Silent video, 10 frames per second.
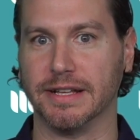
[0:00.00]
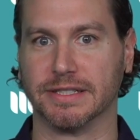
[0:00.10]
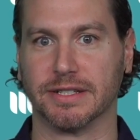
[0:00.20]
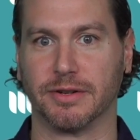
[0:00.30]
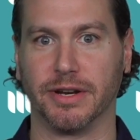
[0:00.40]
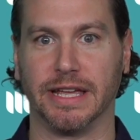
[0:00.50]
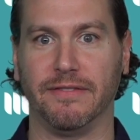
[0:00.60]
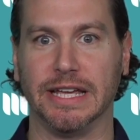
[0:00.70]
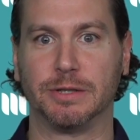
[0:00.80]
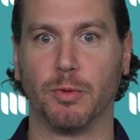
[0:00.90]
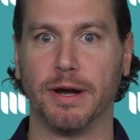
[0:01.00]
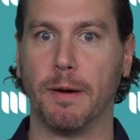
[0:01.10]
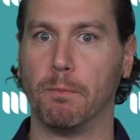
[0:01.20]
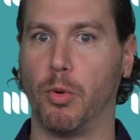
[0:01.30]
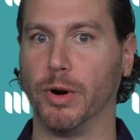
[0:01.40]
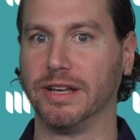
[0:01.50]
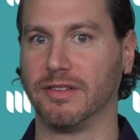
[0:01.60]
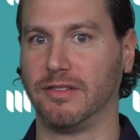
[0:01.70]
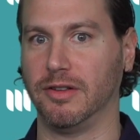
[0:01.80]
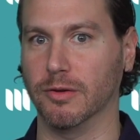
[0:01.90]
it's just going to give each one
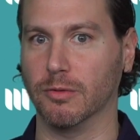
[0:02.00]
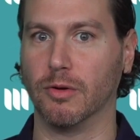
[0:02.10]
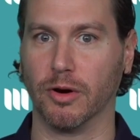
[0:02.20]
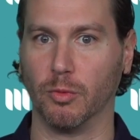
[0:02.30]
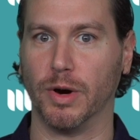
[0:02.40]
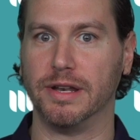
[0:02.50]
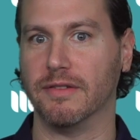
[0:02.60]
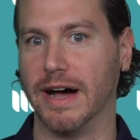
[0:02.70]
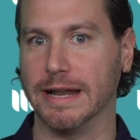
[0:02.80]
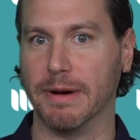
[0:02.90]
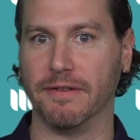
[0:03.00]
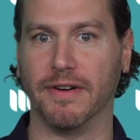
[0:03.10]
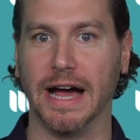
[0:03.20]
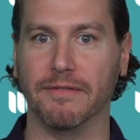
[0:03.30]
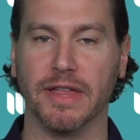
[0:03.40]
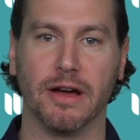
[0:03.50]
0.2 or 1 divided by 5.